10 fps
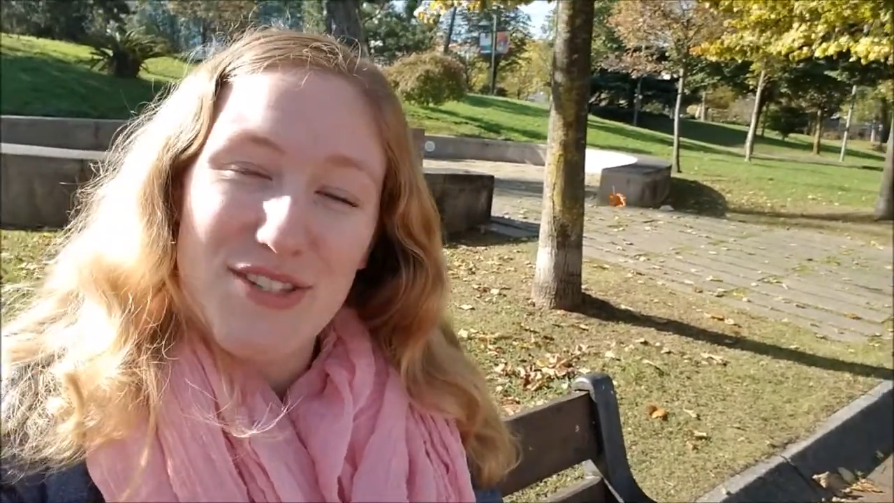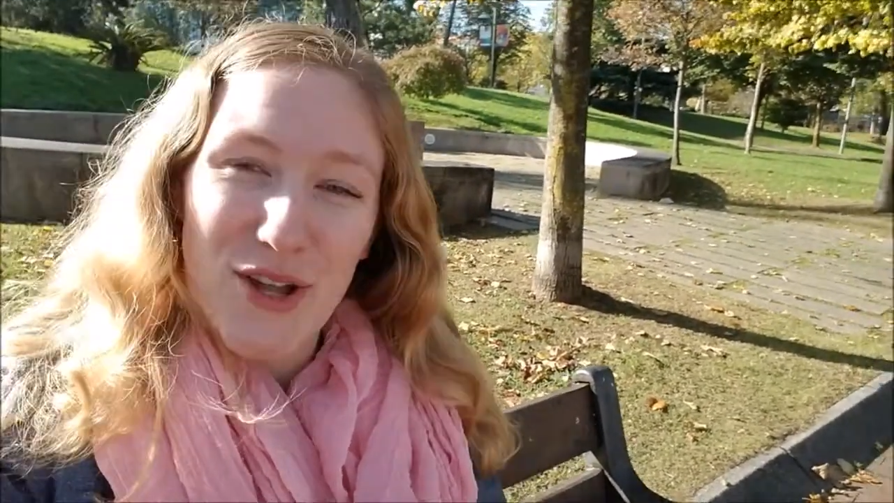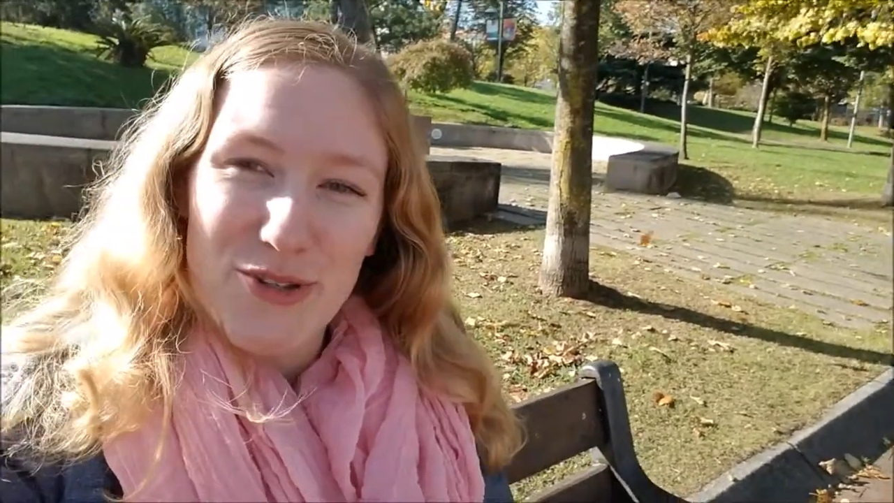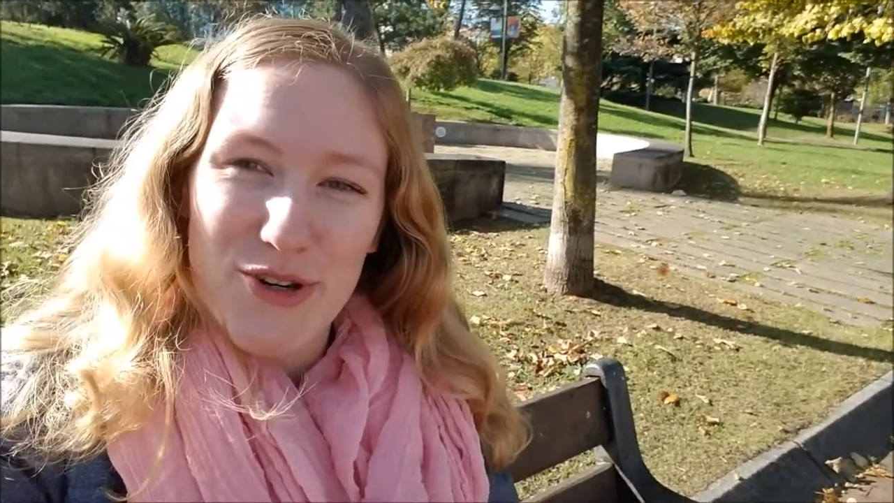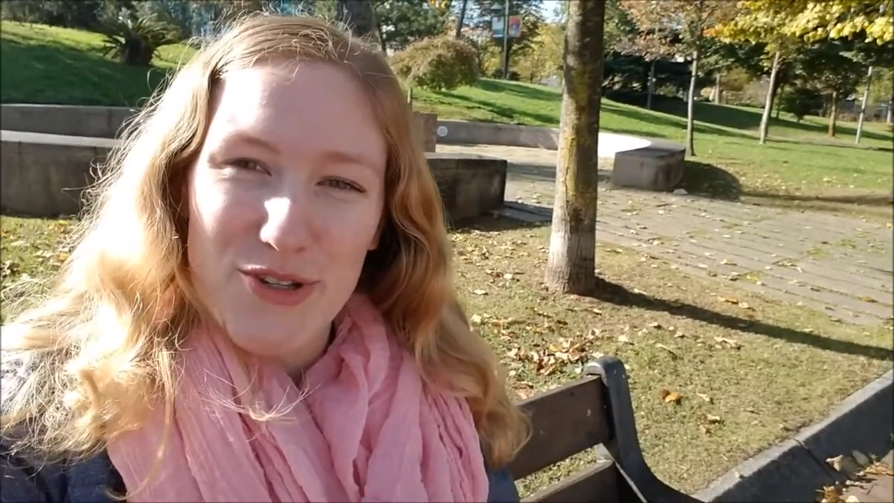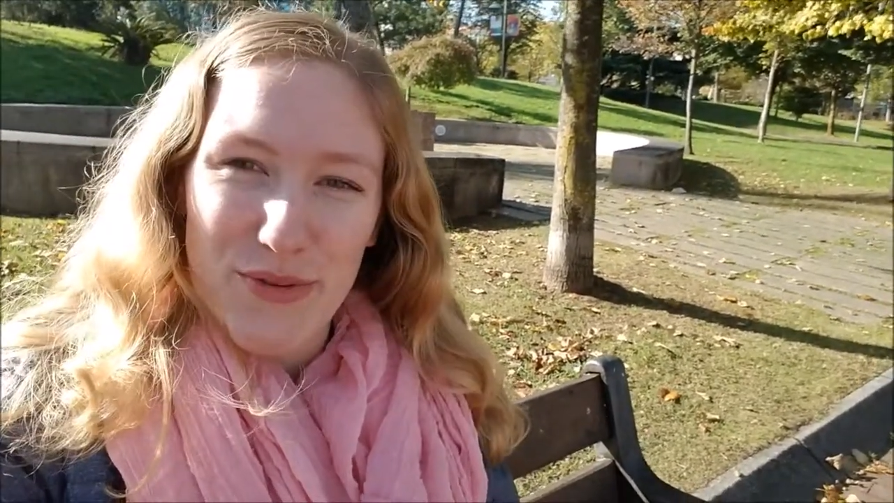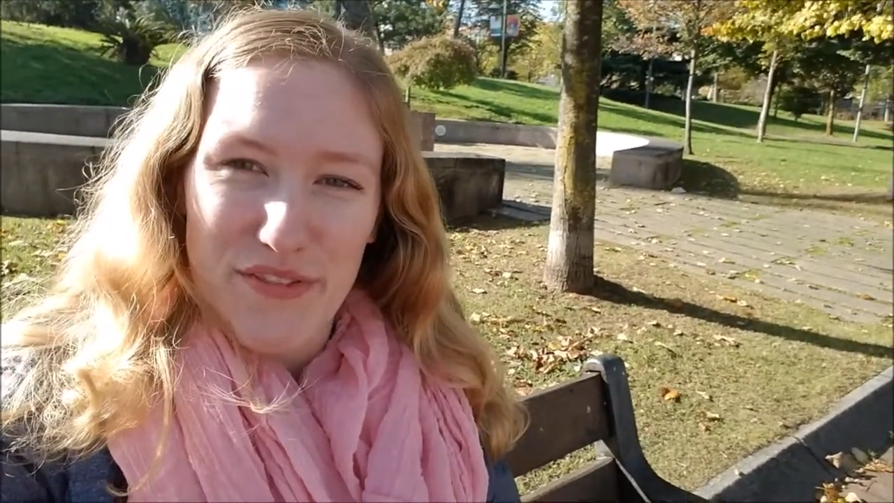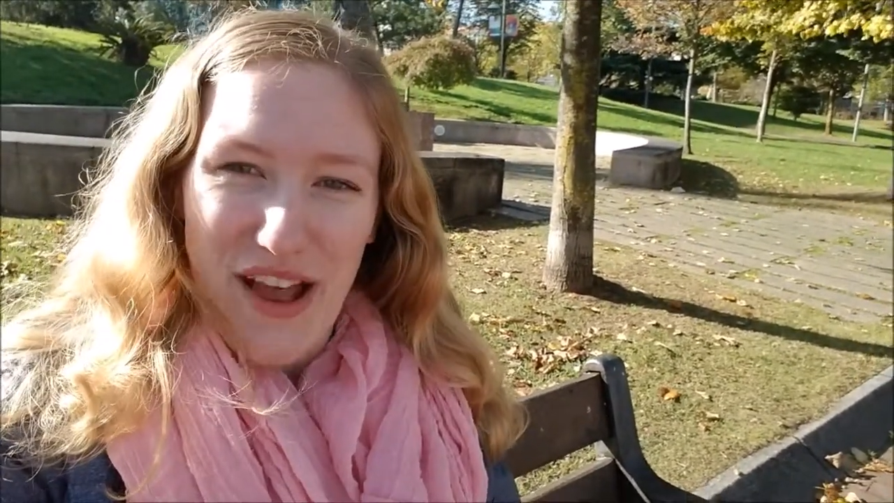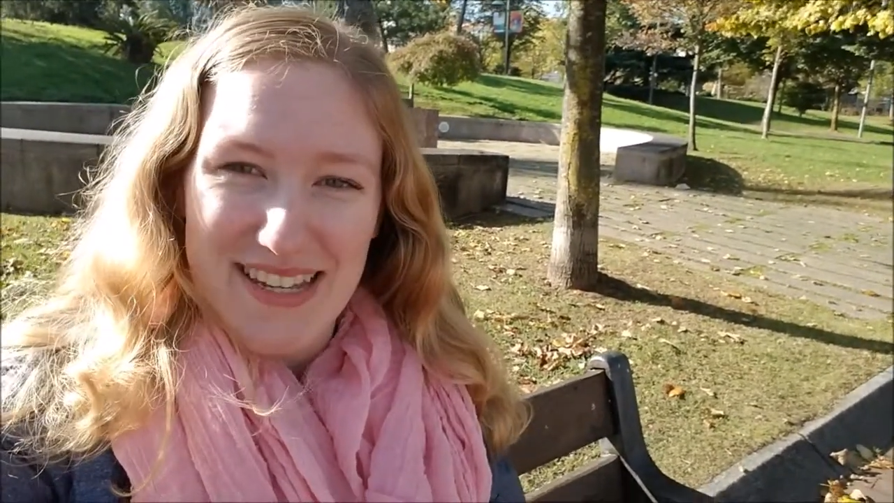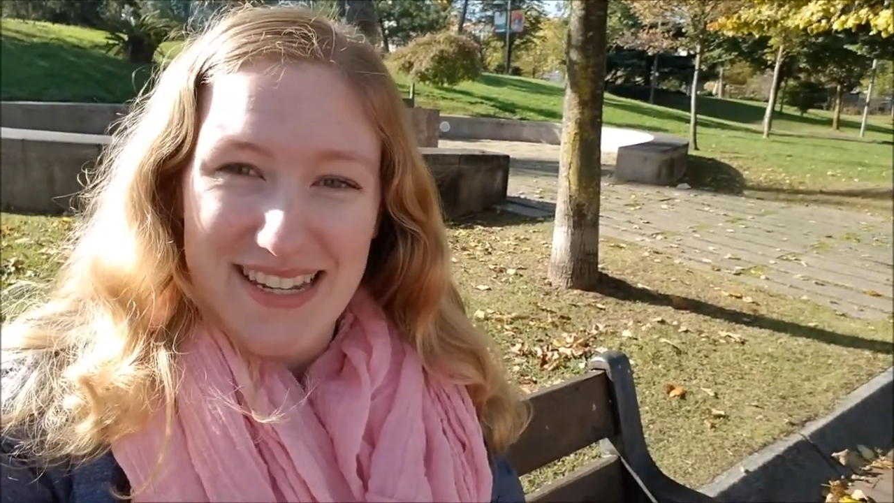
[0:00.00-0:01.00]
Basque culture is
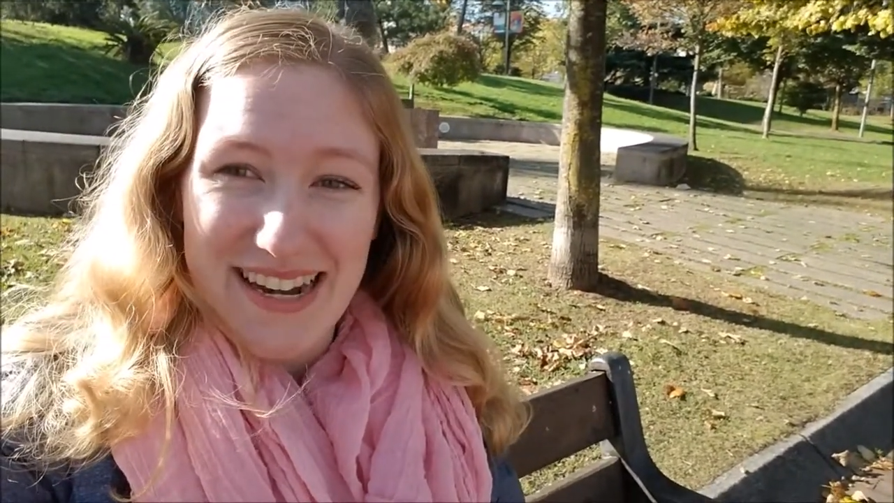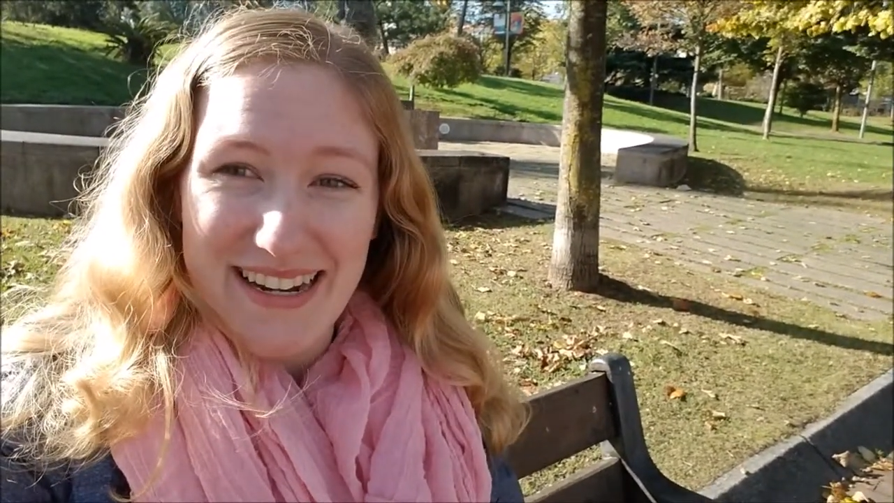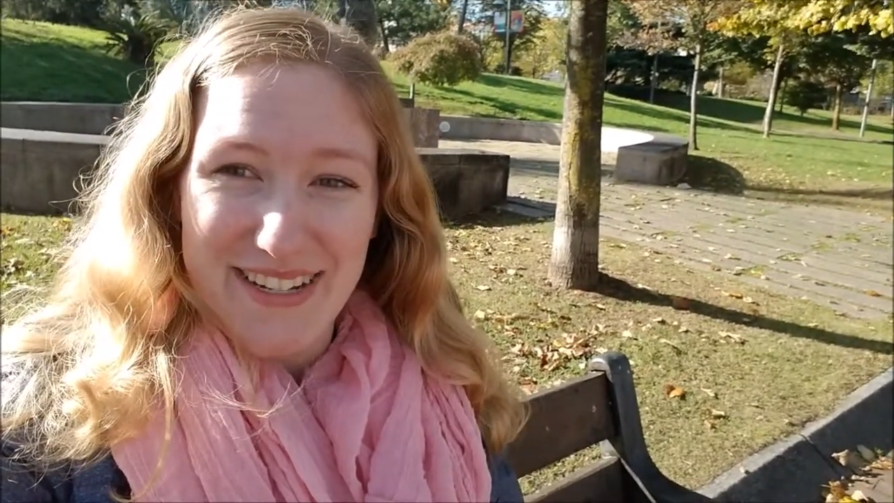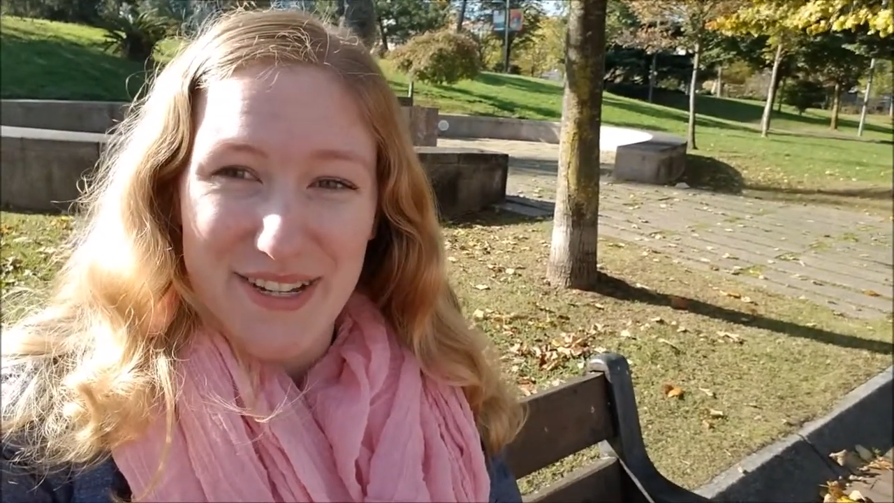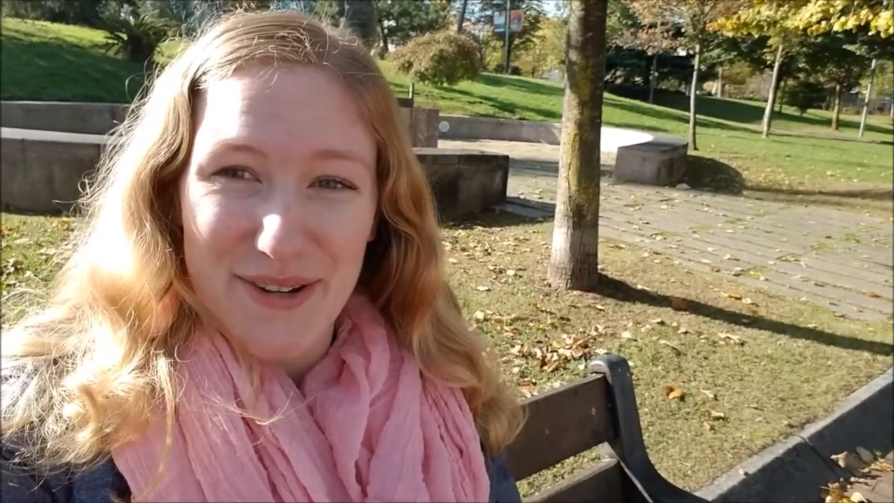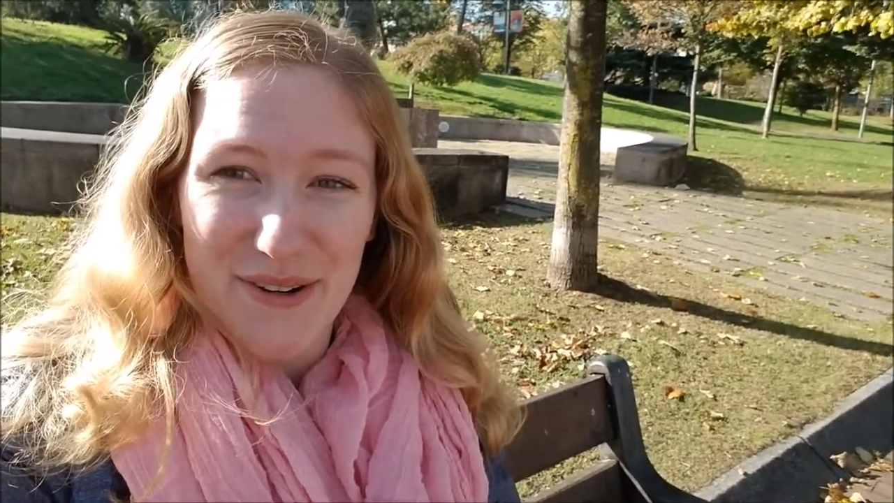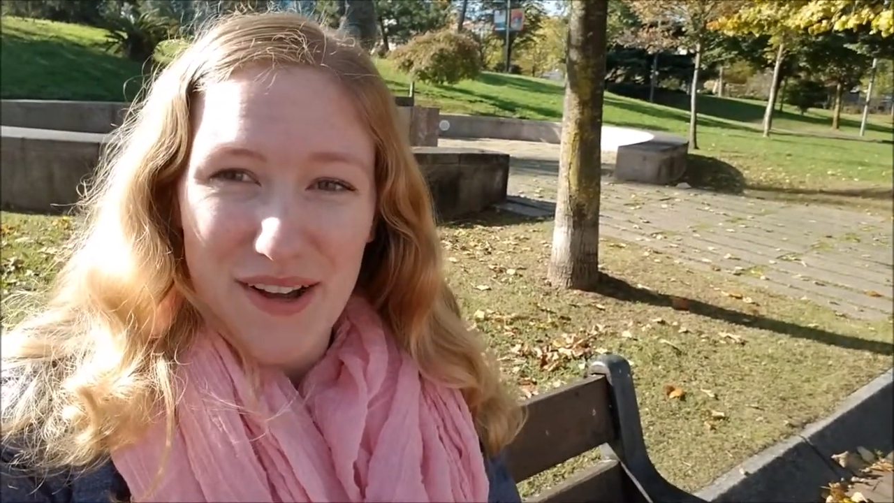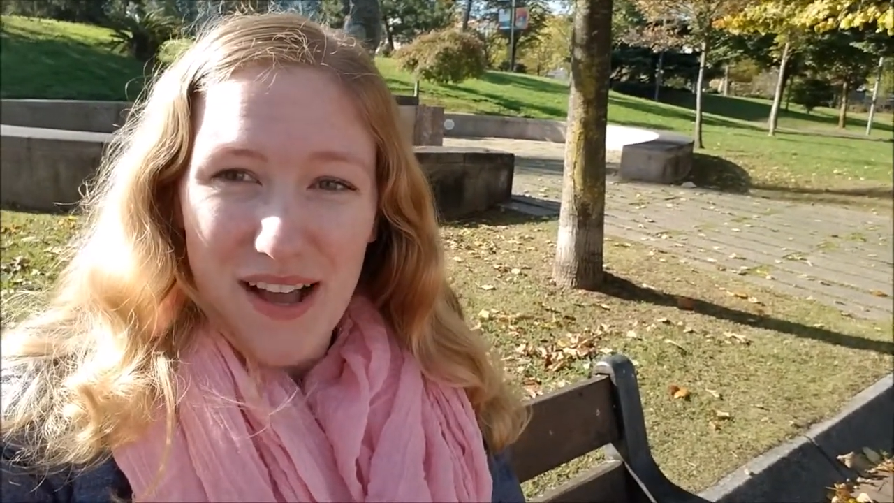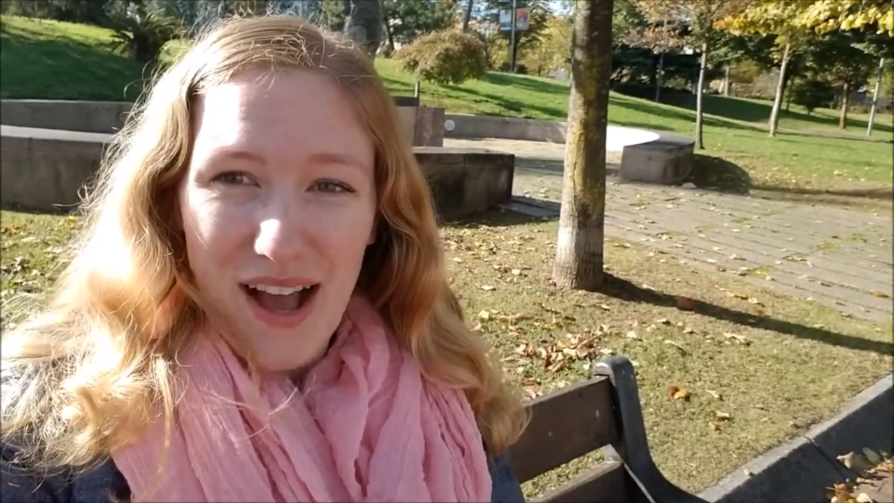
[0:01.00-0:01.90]
really fascinating too.